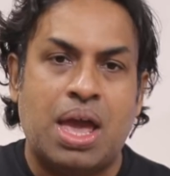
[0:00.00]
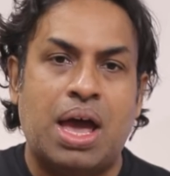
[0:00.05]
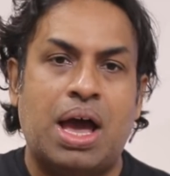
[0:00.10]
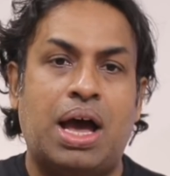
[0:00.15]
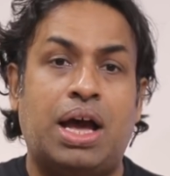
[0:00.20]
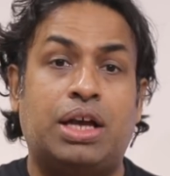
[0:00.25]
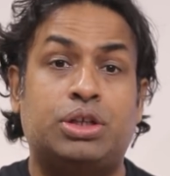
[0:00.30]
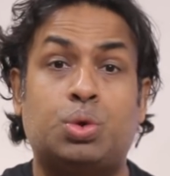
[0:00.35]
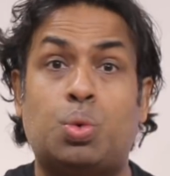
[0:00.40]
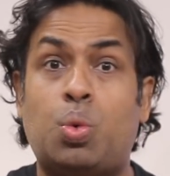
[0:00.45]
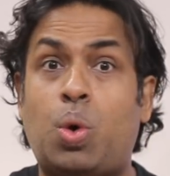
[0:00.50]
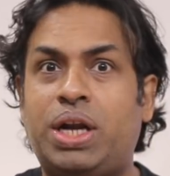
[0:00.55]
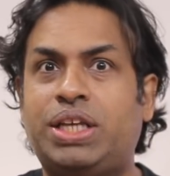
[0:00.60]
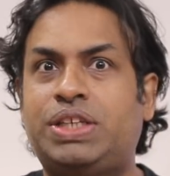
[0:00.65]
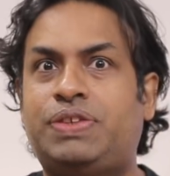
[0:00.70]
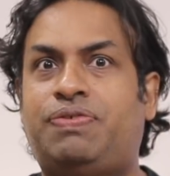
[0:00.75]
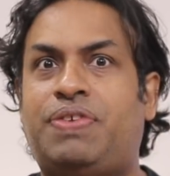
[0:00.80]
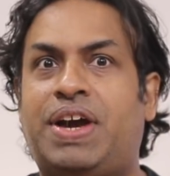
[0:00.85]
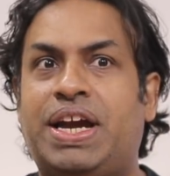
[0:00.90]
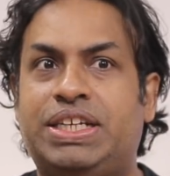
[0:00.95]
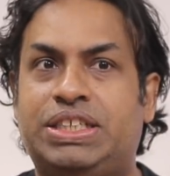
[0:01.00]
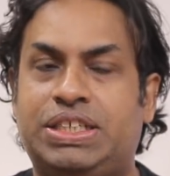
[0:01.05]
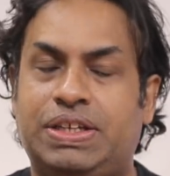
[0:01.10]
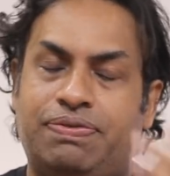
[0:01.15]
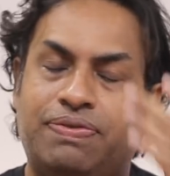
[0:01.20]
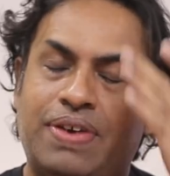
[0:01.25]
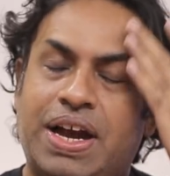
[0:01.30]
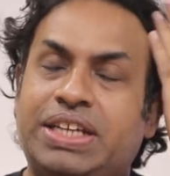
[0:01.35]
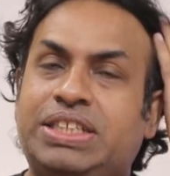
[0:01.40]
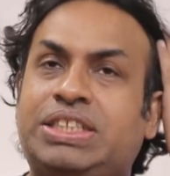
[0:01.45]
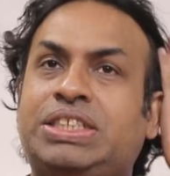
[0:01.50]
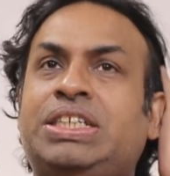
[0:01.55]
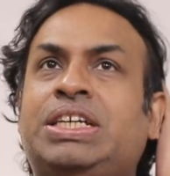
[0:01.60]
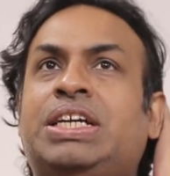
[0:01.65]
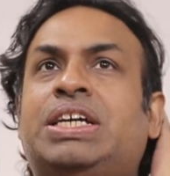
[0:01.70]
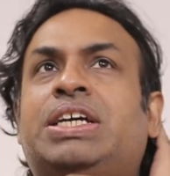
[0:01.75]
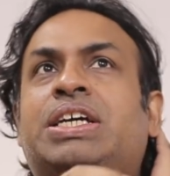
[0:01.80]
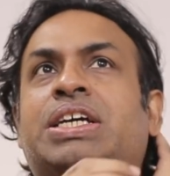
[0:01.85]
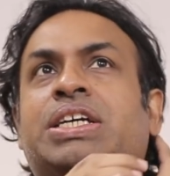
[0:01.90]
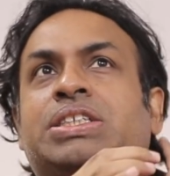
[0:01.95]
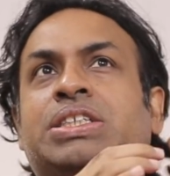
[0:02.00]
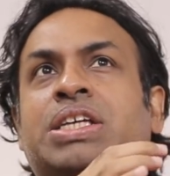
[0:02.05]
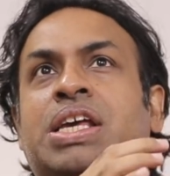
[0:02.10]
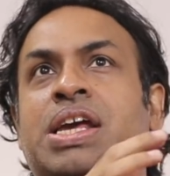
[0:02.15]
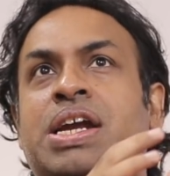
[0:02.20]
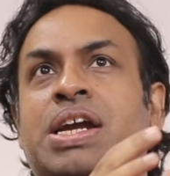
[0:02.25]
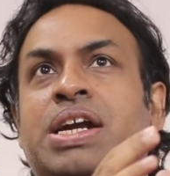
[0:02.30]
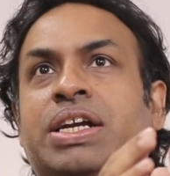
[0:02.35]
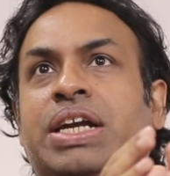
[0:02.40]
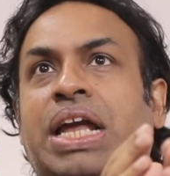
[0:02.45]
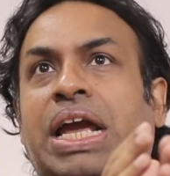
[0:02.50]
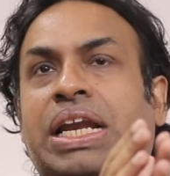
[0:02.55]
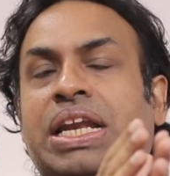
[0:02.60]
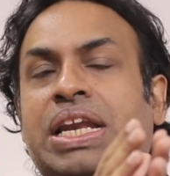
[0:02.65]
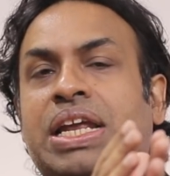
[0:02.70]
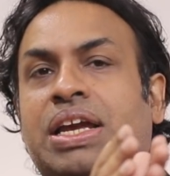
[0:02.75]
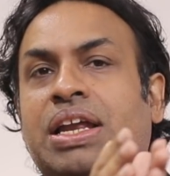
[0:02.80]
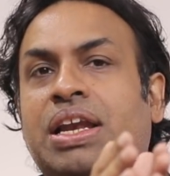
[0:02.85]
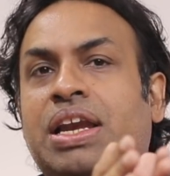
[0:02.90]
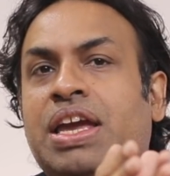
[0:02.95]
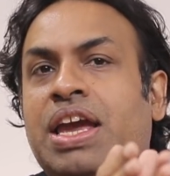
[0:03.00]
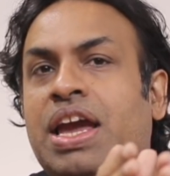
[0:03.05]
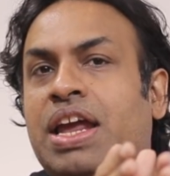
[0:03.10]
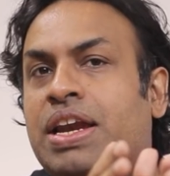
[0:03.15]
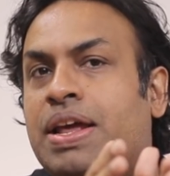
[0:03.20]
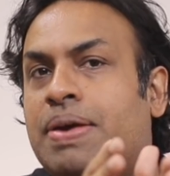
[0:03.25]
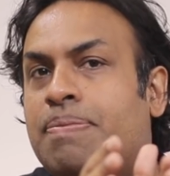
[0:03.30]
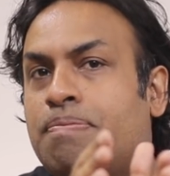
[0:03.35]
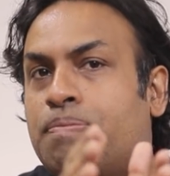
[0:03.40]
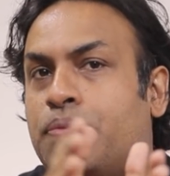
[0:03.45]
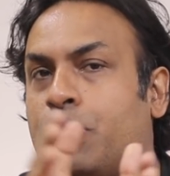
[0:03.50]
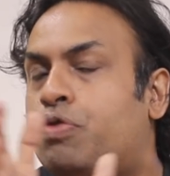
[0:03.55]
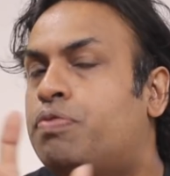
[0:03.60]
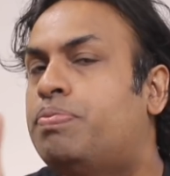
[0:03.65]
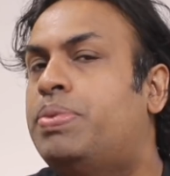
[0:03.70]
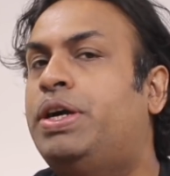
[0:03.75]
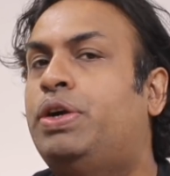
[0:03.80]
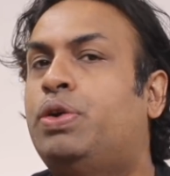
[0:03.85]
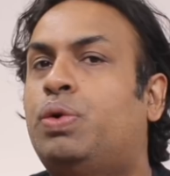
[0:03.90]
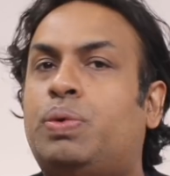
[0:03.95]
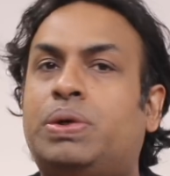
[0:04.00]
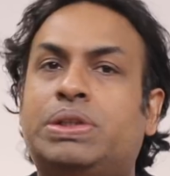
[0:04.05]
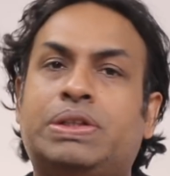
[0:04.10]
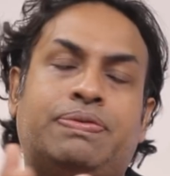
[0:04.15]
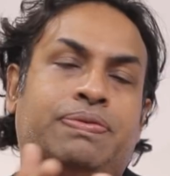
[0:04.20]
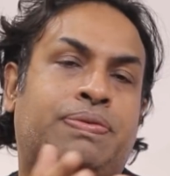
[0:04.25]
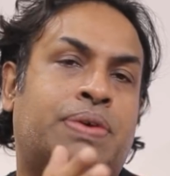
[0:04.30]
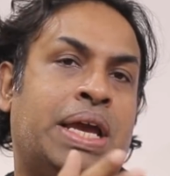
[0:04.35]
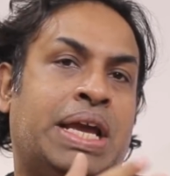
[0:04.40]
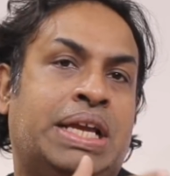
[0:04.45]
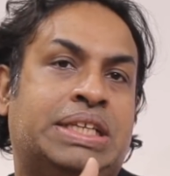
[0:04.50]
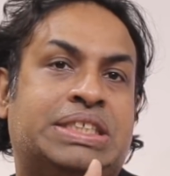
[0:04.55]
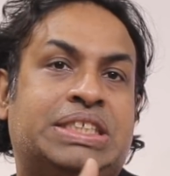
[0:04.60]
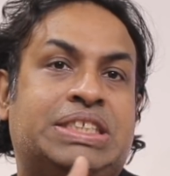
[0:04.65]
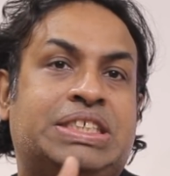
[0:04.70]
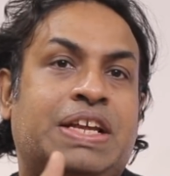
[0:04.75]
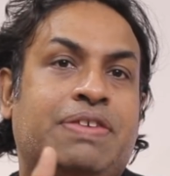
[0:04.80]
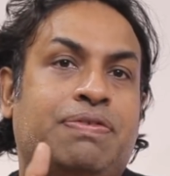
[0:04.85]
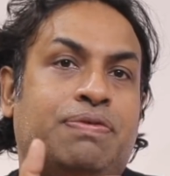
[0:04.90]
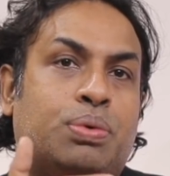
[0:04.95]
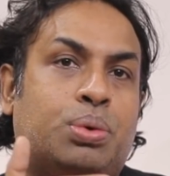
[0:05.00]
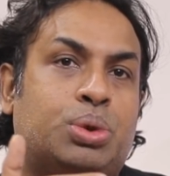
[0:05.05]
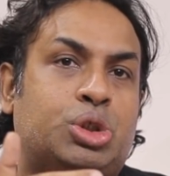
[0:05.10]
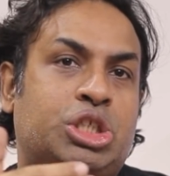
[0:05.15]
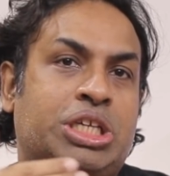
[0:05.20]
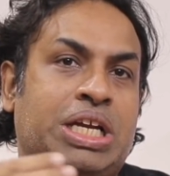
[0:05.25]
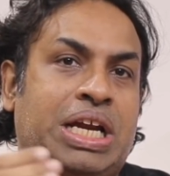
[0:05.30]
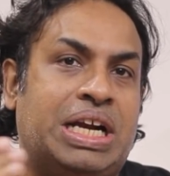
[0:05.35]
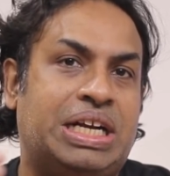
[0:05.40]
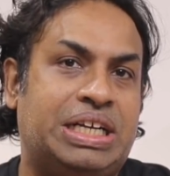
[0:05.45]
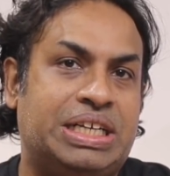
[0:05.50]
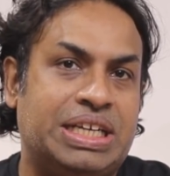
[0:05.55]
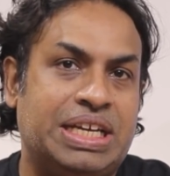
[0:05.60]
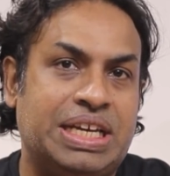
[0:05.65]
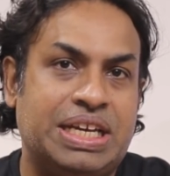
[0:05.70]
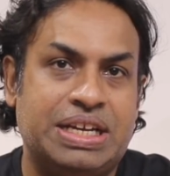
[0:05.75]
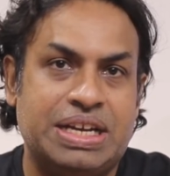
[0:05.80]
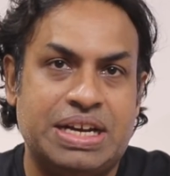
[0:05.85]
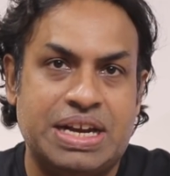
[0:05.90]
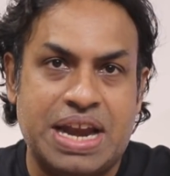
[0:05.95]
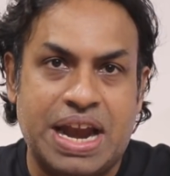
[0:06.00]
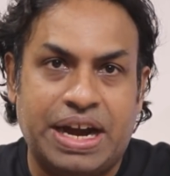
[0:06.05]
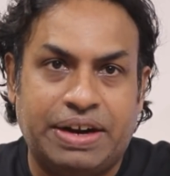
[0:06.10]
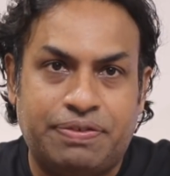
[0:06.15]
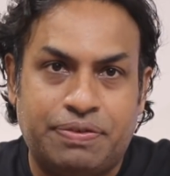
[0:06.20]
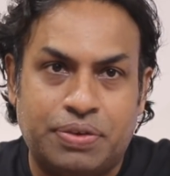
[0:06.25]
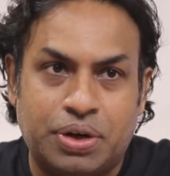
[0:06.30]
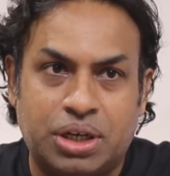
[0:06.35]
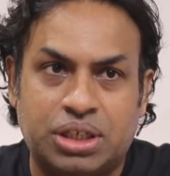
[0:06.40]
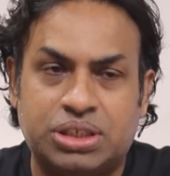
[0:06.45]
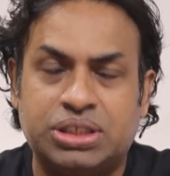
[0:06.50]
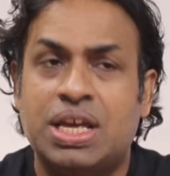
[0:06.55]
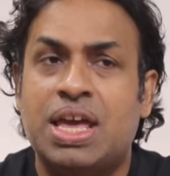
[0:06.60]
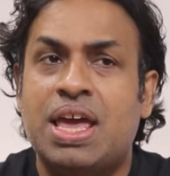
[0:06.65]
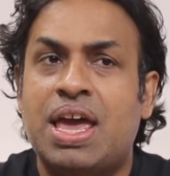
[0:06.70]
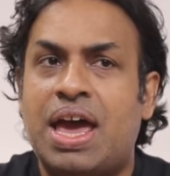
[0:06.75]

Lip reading: So what is 5G? 5G is technically an improvement over the existing 4G LTE networks.